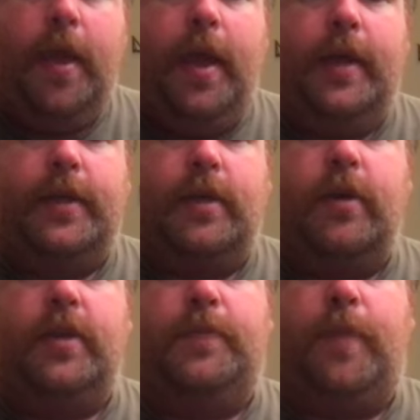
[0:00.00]
as it
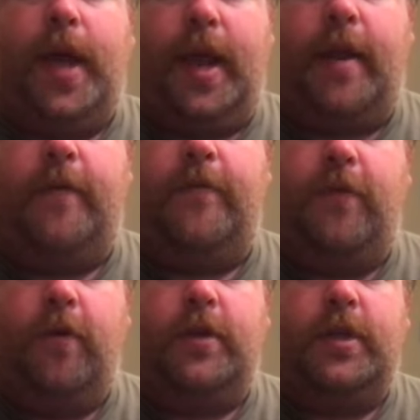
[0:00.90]
goes back and
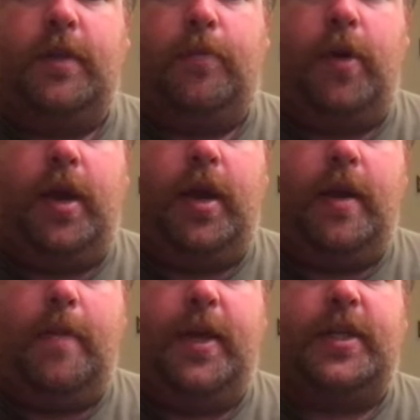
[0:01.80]
forth to the point
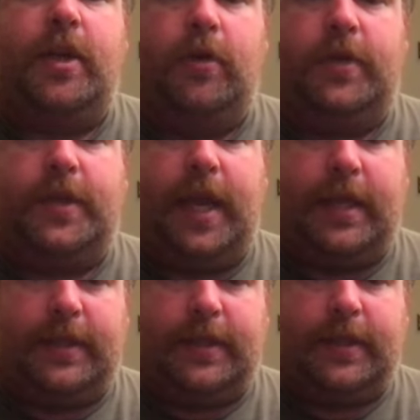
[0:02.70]
it makes no
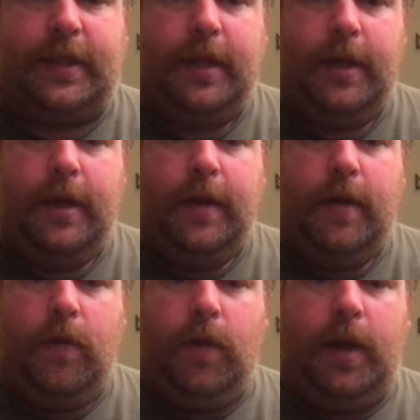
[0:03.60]
sense.
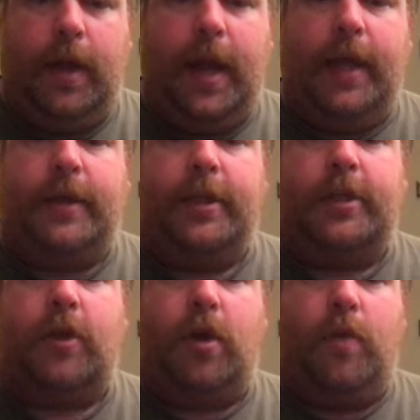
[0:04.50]
While at the
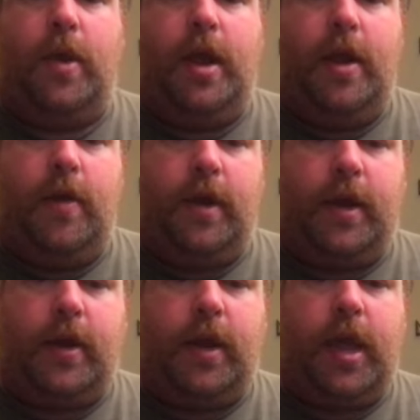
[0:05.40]
store, we hear a
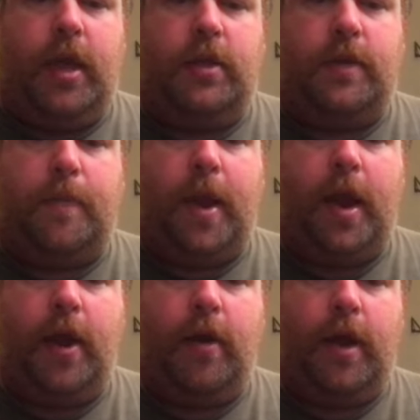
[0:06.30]
caged
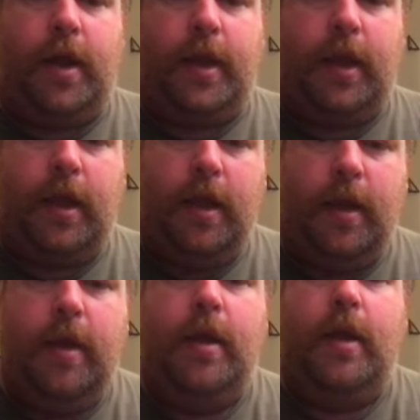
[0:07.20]
parrot,
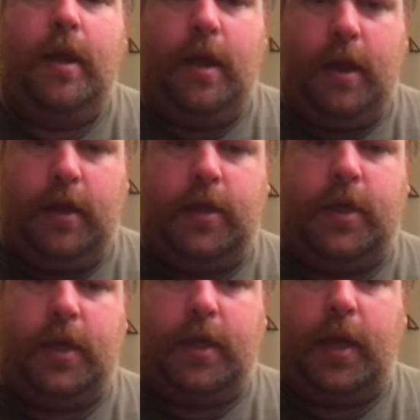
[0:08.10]
and
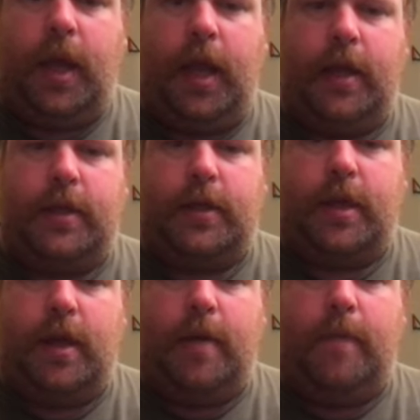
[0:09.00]
she takes
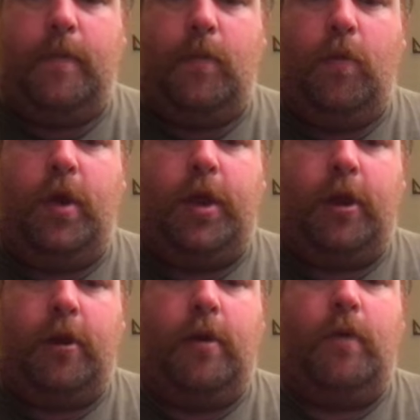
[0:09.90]
them with
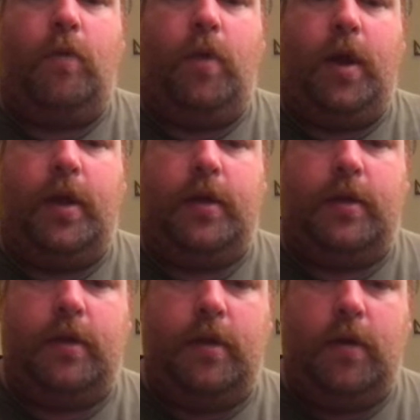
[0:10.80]
her while,
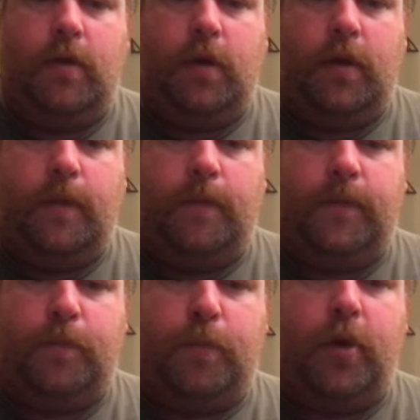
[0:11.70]
well,
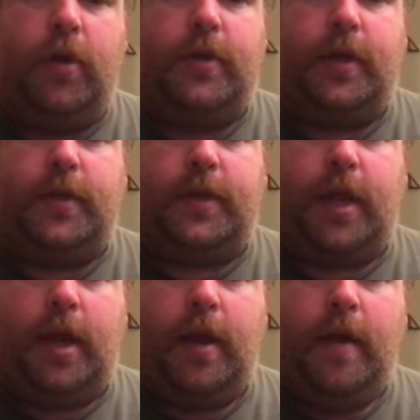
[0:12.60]
birds, I'll say.